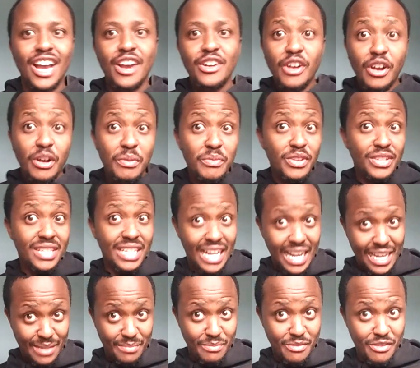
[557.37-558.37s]
Rock MYUZIQ
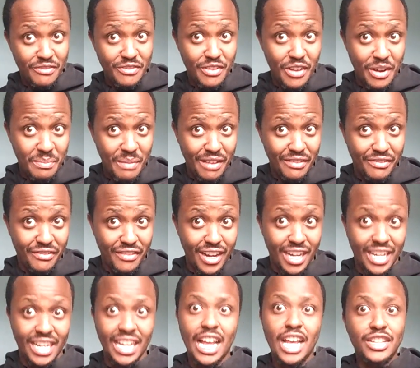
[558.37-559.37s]
has moved on, my
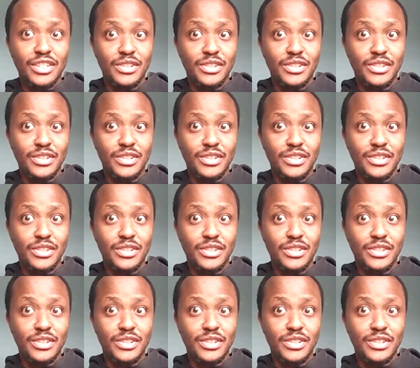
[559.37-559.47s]
friend.